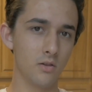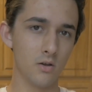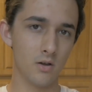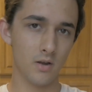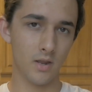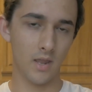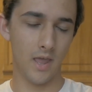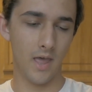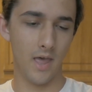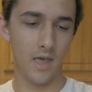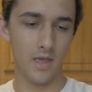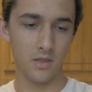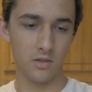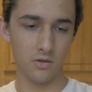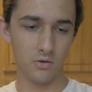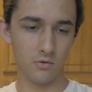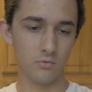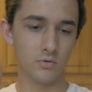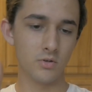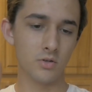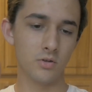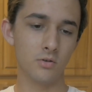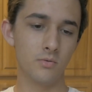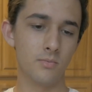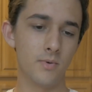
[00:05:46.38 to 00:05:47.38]
look at
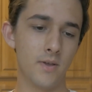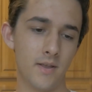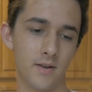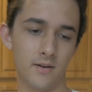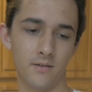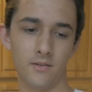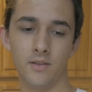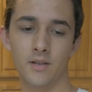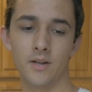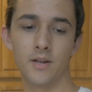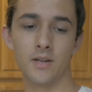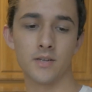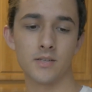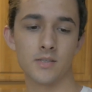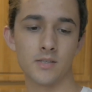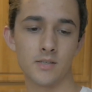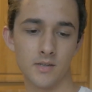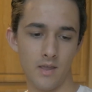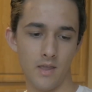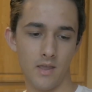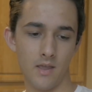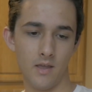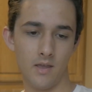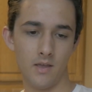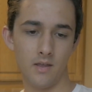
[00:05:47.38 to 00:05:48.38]
YouTube
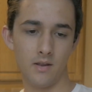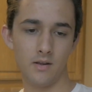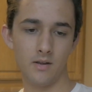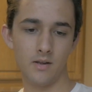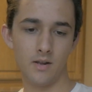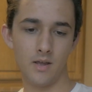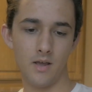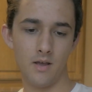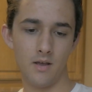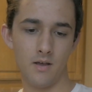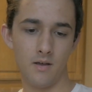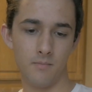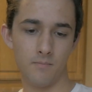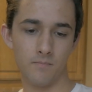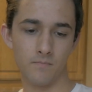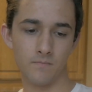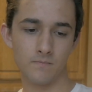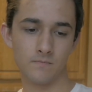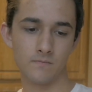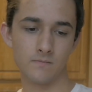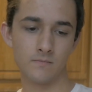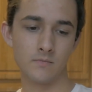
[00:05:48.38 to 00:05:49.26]
analytics, and